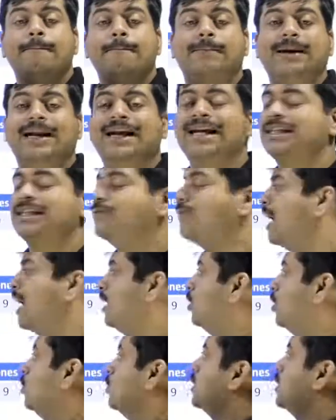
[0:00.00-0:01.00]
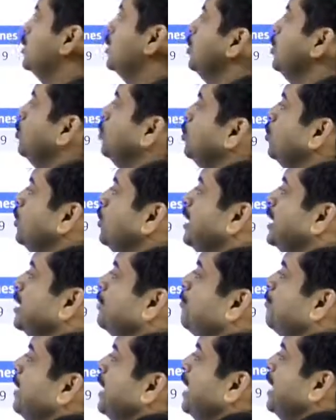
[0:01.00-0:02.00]
Place value is a units
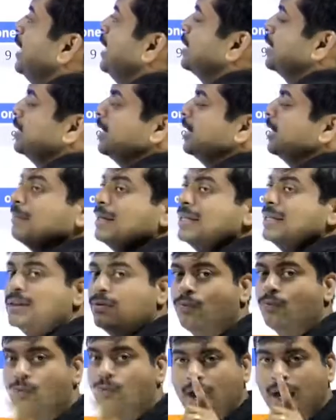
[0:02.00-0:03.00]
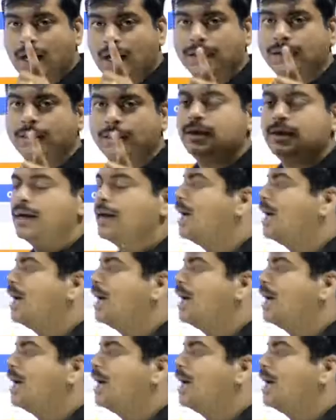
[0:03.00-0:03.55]
place. That means a 1.